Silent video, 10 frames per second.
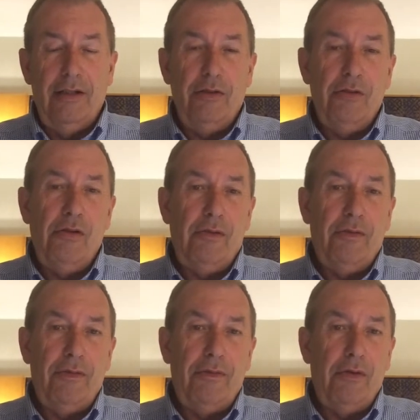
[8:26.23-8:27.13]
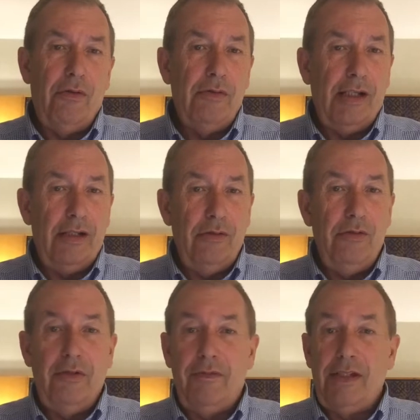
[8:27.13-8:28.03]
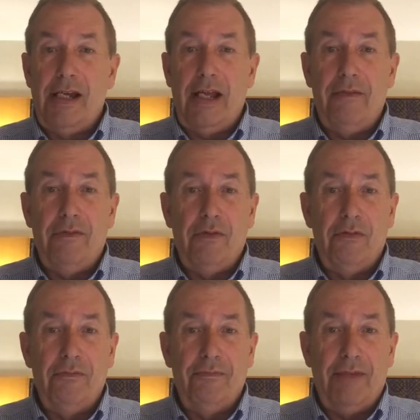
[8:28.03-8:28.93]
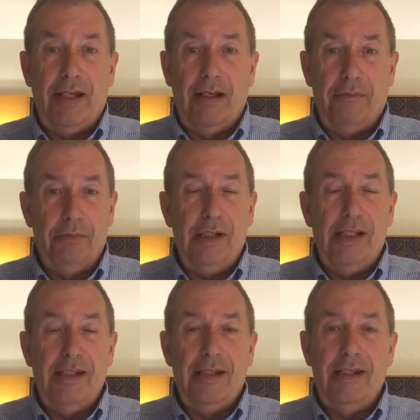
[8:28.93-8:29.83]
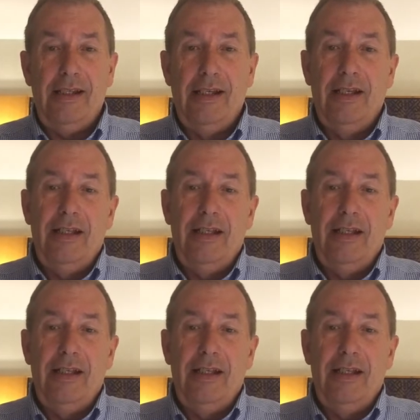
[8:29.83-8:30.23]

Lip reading: Doing it over the phone, they can do it if it's an iPhone pretty easily.